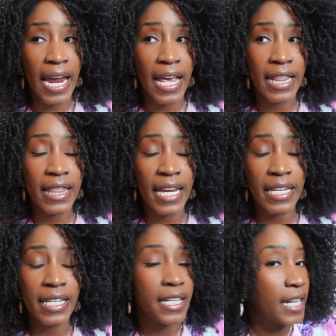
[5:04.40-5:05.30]
and they
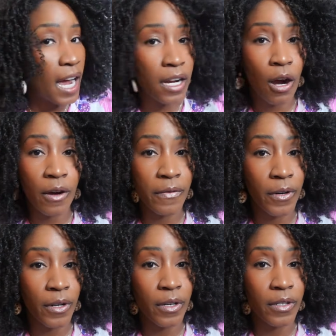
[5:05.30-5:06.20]
did not
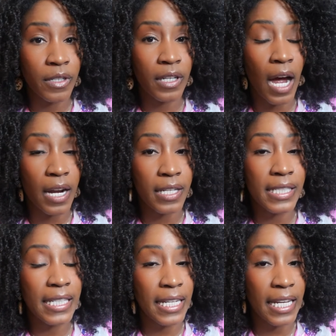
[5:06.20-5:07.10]
offer Ghana
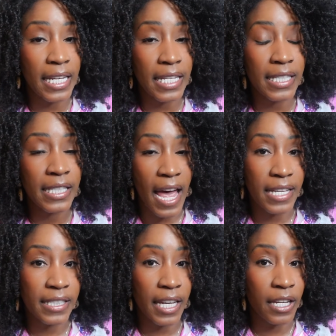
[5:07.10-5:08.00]
CDs
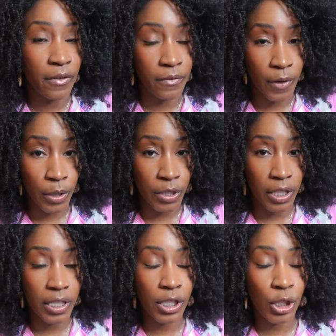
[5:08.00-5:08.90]
as a
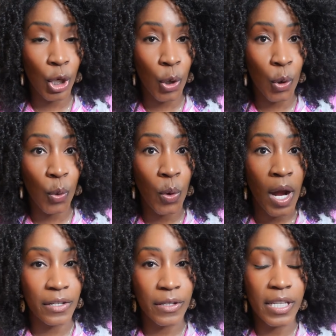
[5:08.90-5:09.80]
conversion. So
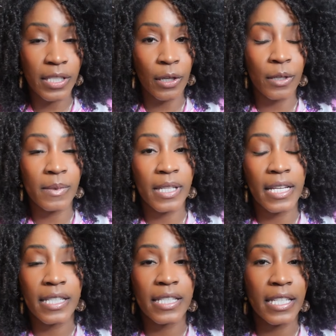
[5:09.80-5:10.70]
under these
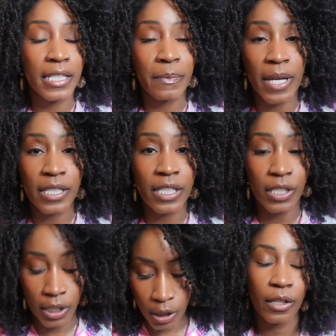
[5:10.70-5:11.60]
circumstances, it's best to
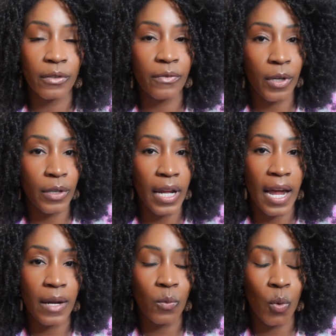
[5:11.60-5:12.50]
just convert
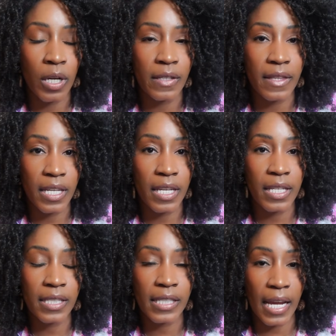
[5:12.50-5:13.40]
at one of the
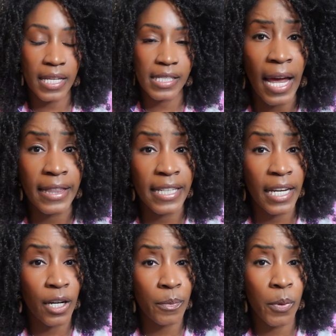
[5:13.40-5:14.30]
stands at the
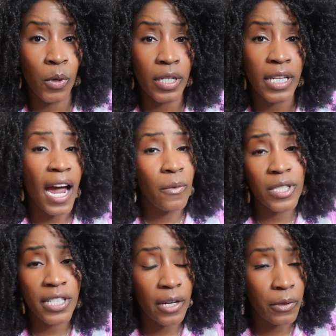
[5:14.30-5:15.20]
airport. I would
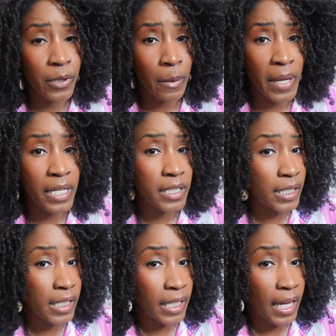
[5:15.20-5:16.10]
check with your bank
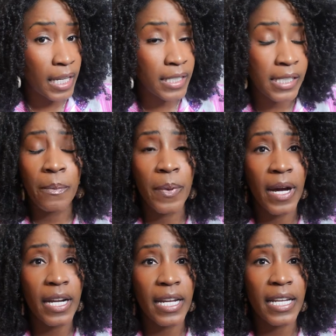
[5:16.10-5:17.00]
just in case,
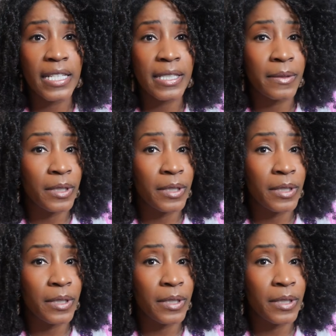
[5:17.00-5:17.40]
but it's